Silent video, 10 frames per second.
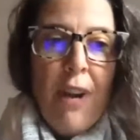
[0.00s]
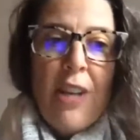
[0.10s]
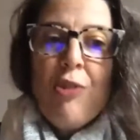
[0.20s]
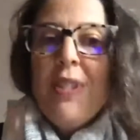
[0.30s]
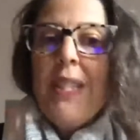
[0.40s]

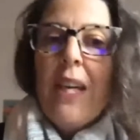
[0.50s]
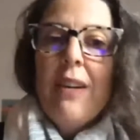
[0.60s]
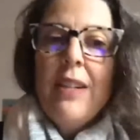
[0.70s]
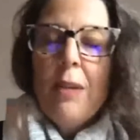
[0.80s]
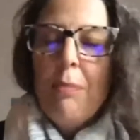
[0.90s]

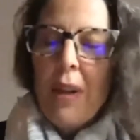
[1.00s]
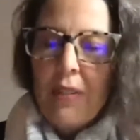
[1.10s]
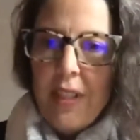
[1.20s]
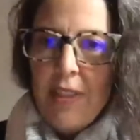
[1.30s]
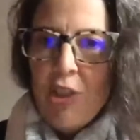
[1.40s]
fratricide
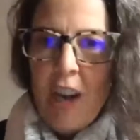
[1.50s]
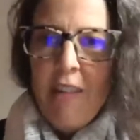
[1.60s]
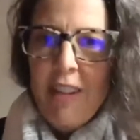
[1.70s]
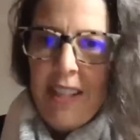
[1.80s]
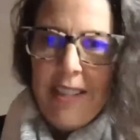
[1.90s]
among these
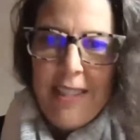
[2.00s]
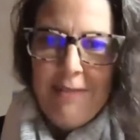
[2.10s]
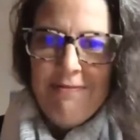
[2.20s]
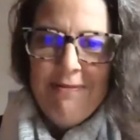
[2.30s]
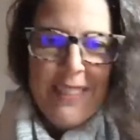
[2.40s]

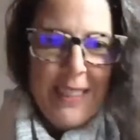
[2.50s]
charities?